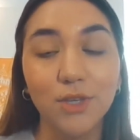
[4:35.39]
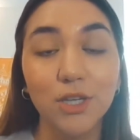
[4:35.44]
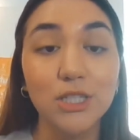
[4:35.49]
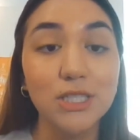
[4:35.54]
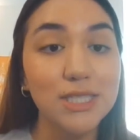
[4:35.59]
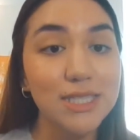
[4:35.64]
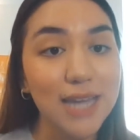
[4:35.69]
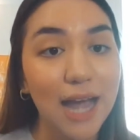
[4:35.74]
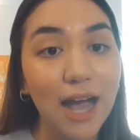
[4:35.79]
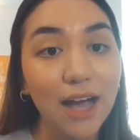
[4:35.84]

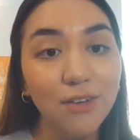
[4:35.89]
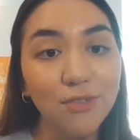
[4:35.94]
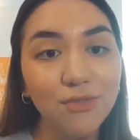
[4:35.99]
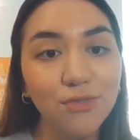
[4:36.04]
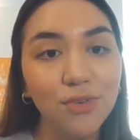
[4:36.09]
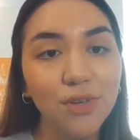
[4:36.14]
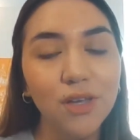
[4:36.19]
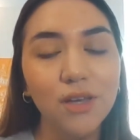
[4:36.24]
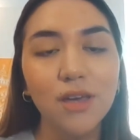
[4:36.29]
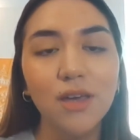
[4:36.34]

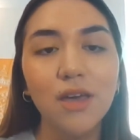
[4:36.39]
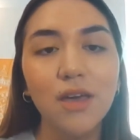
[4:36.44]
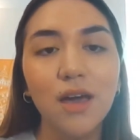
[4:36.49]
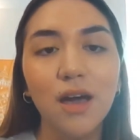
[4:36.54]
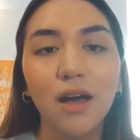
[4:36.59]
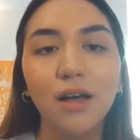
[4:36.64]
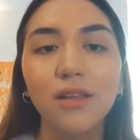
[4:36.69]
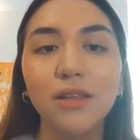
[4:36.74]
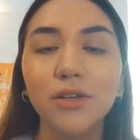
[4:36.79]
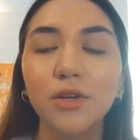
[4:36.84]
staff
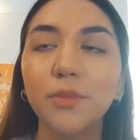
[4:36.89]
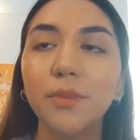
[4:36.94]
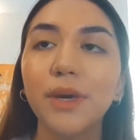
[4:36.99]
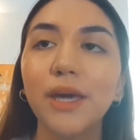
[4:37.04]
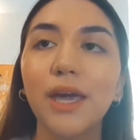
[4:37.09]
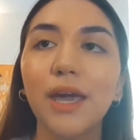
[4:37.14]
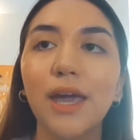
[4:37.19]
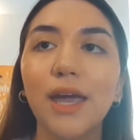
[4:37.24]
a little bit.